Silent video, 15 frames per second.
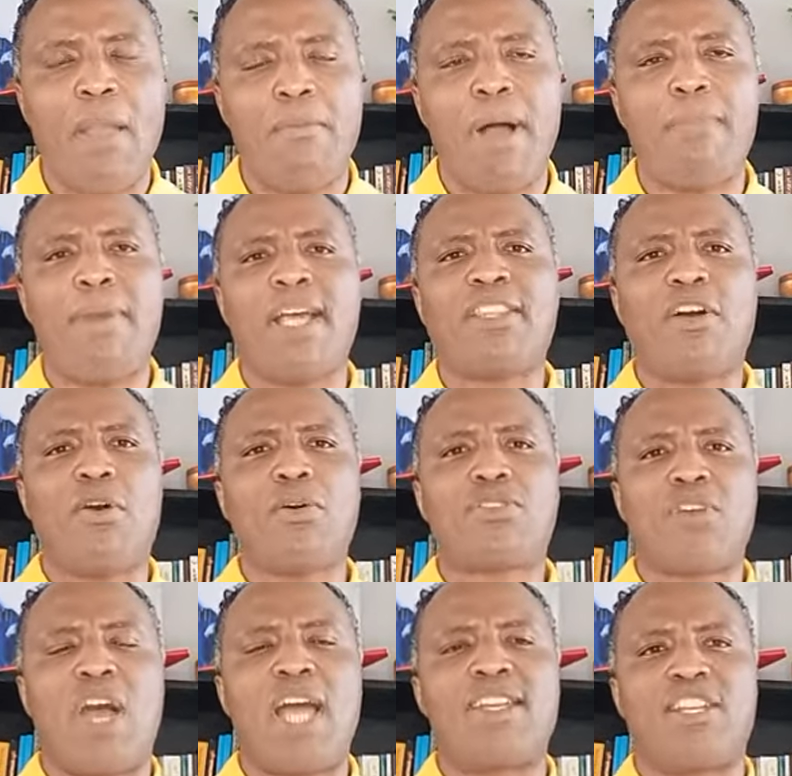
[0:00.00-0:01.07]
My mother
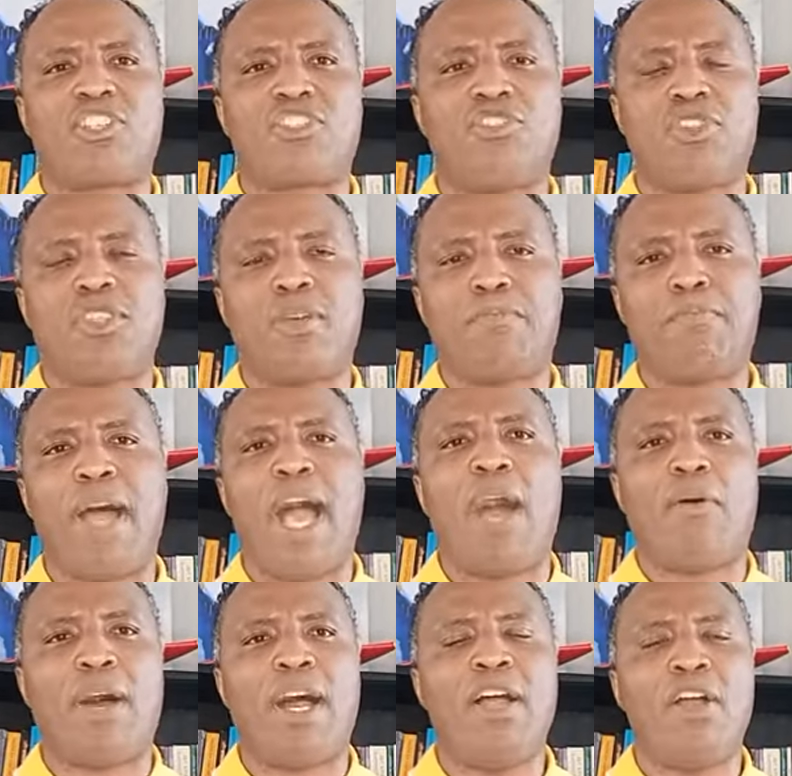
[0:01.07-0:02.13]
also understood the
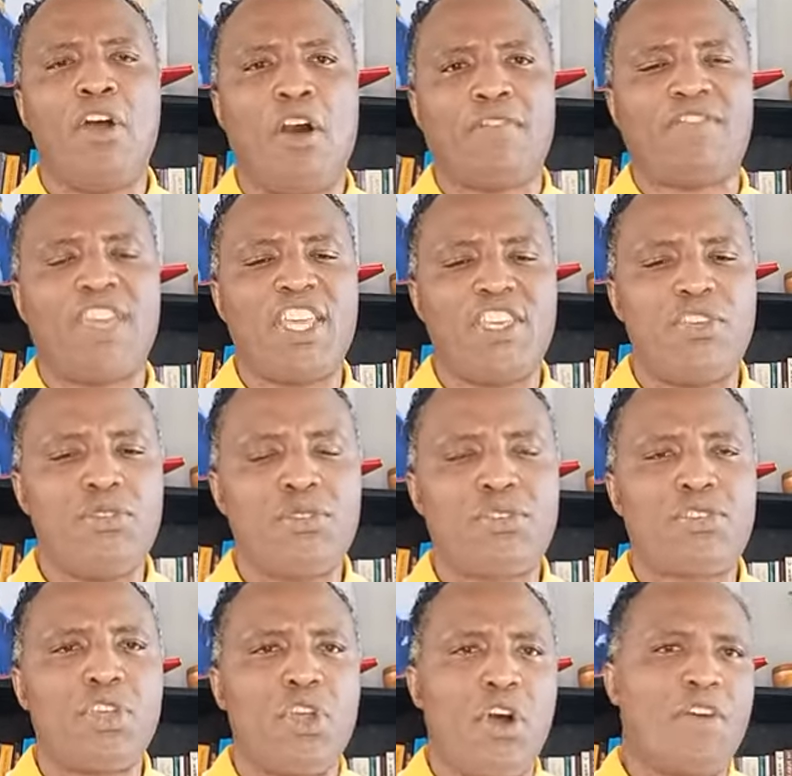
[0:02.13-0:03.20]
power of the
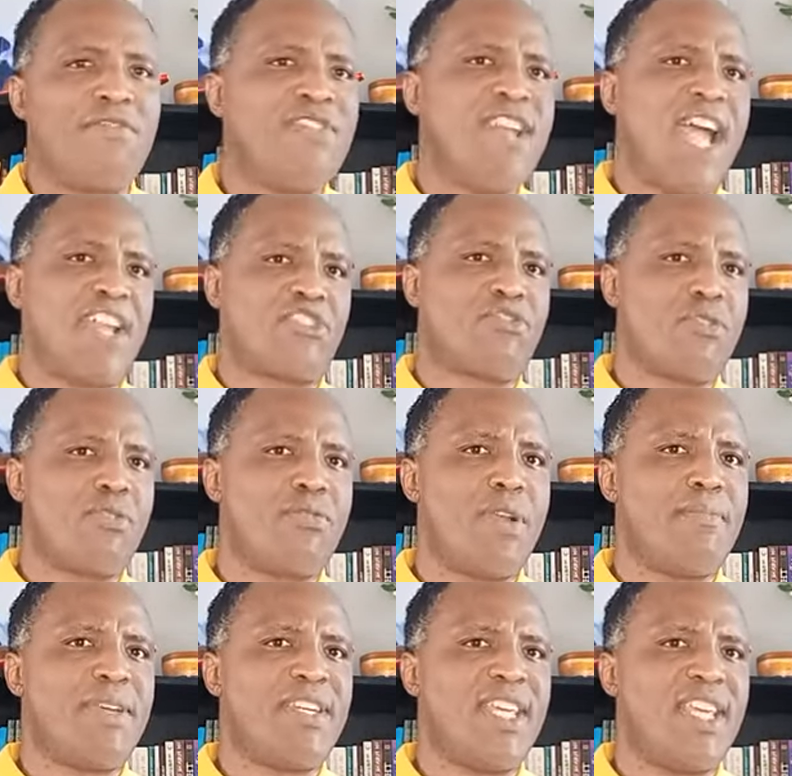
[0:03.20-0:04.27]
use of natural
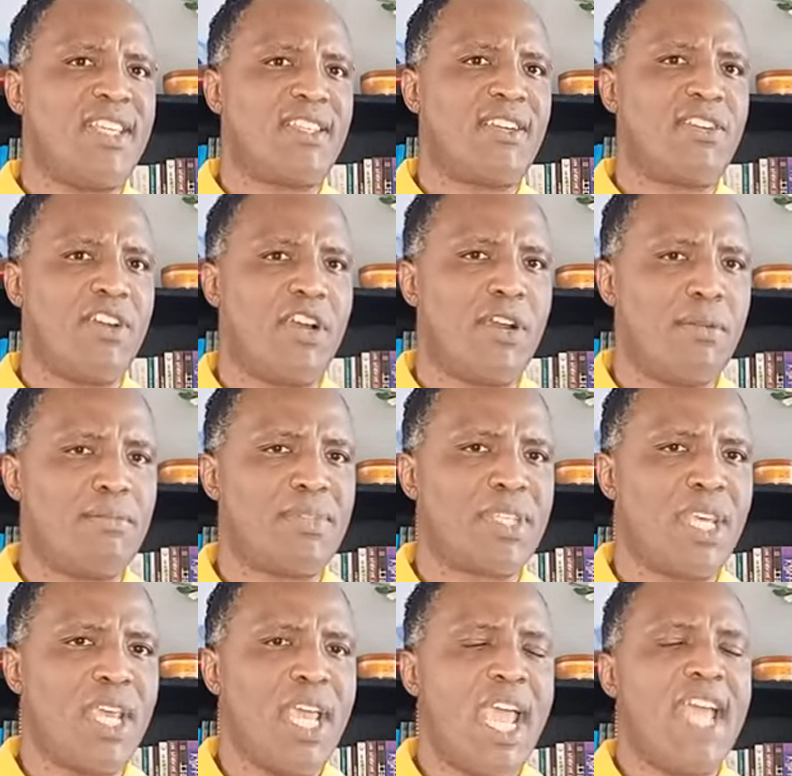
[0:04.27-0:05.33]
remedies and herbs.
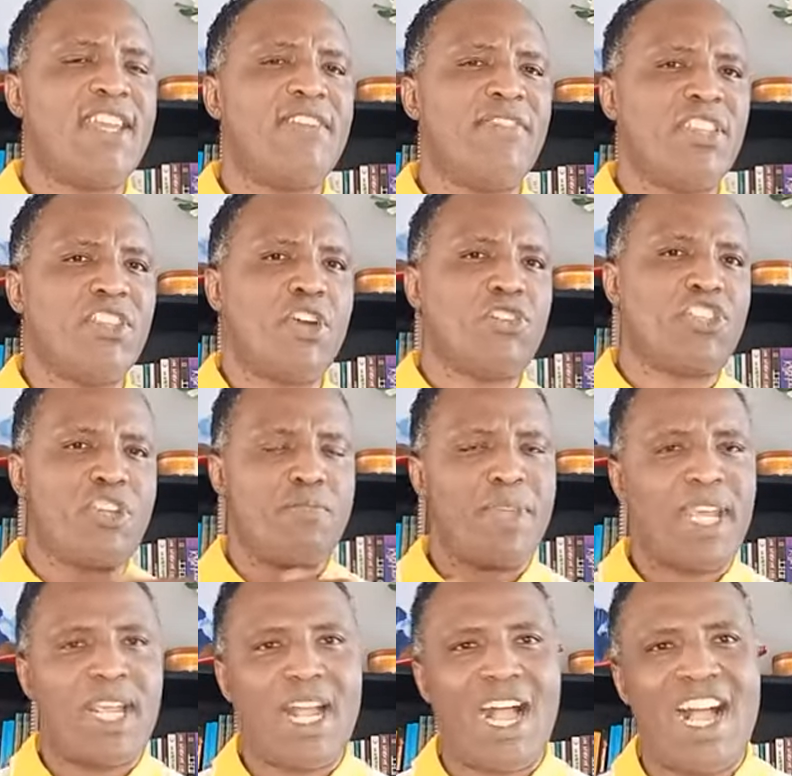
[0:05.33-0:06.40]
And even though she
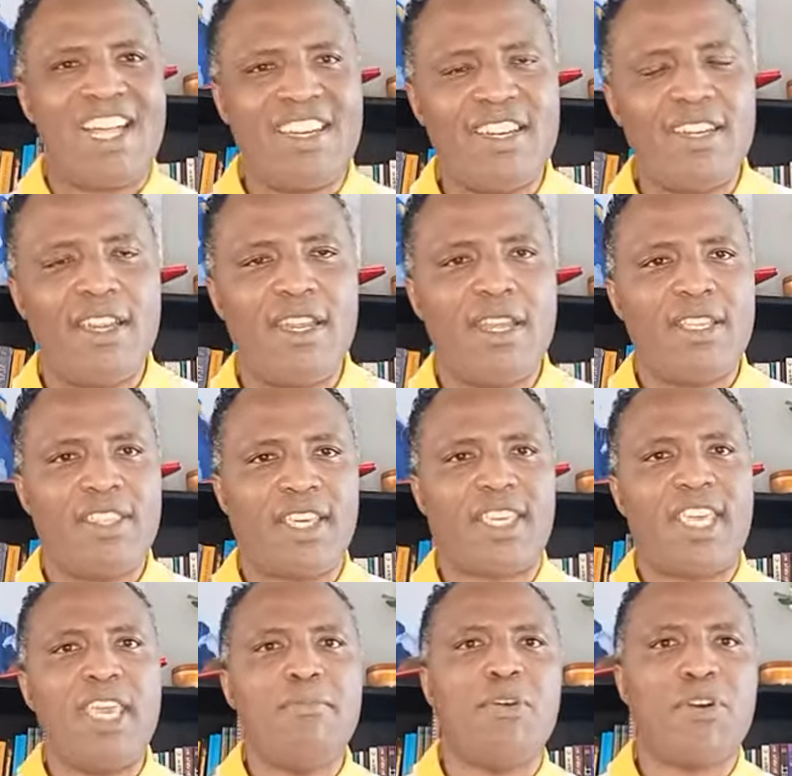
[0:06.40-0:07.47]
began the
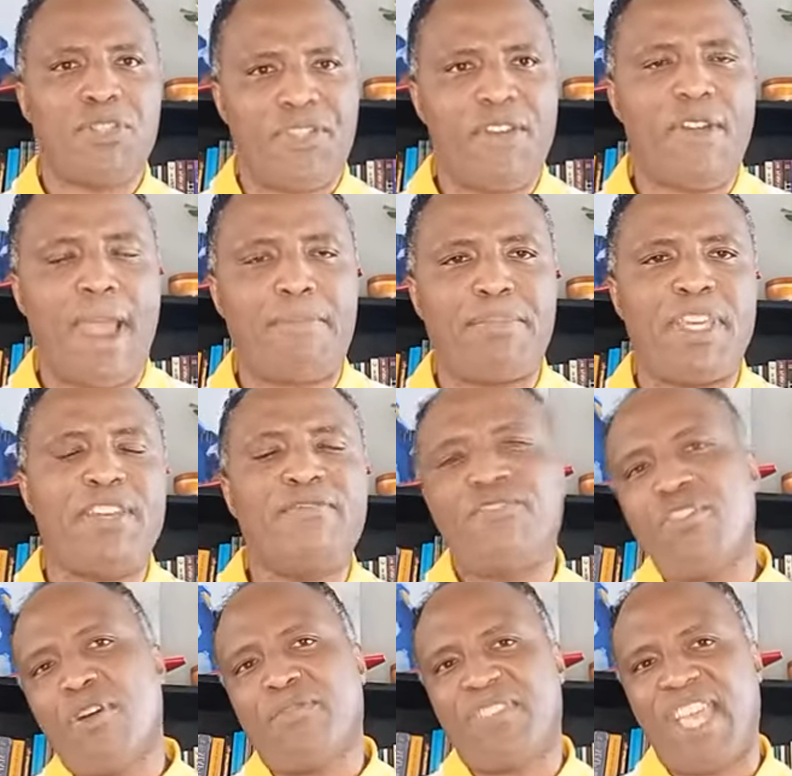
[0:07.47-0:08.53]
chemotherapy in
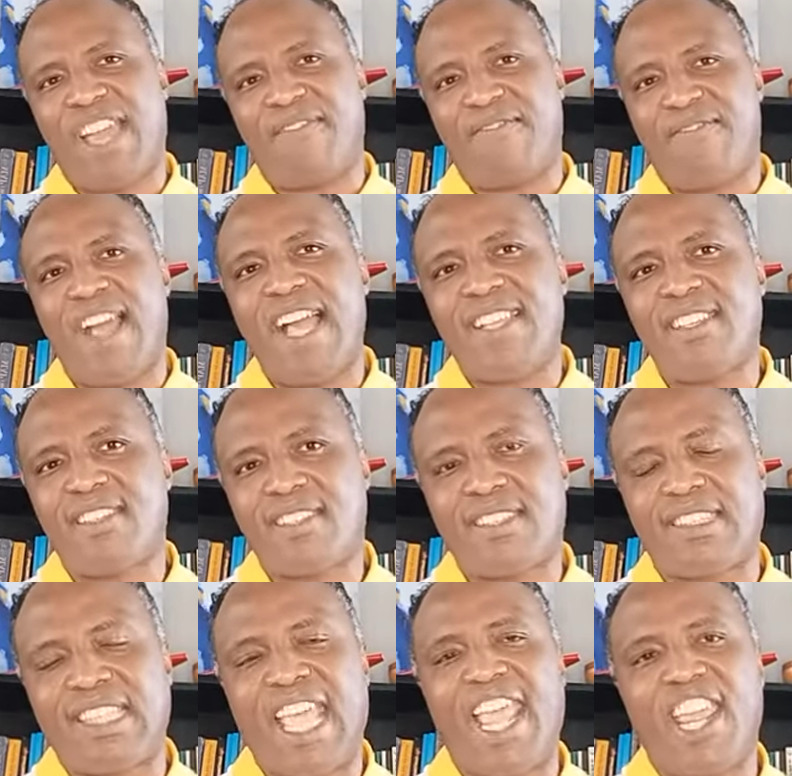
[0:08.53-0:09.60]
view of the
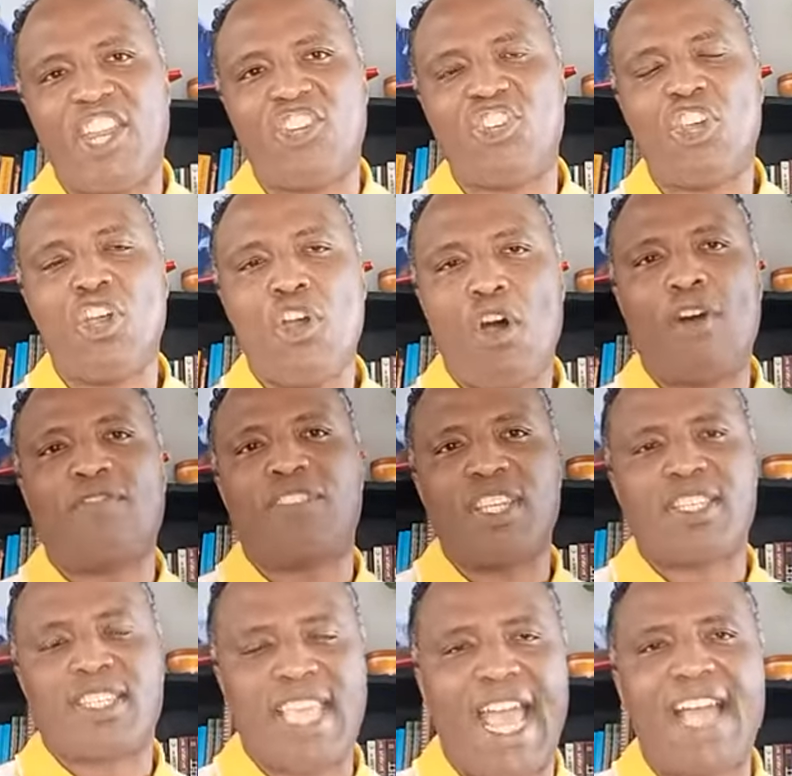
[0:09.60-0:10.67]
advanced stage of
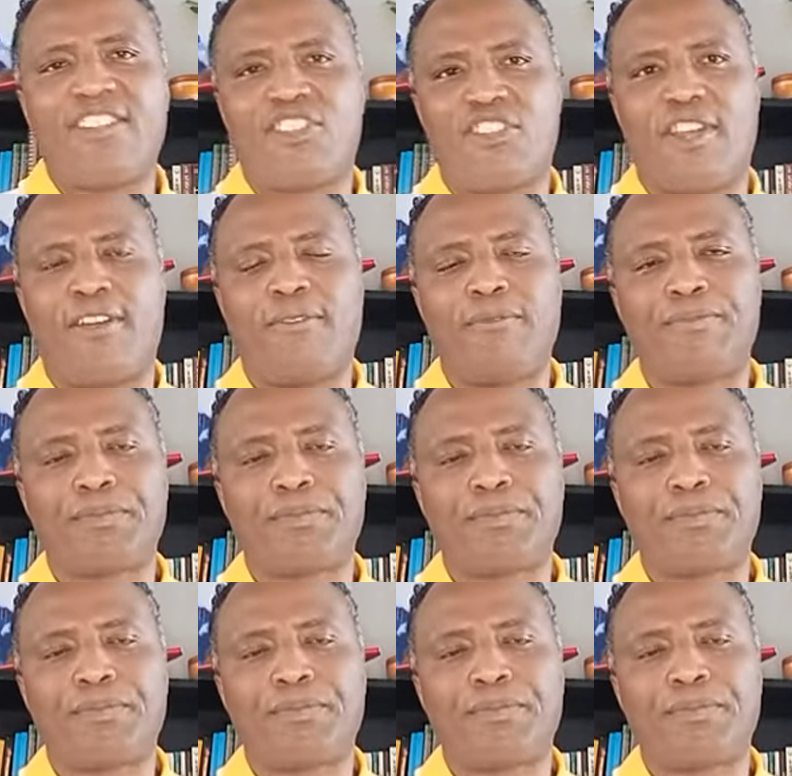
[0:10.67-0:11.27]
this cancer,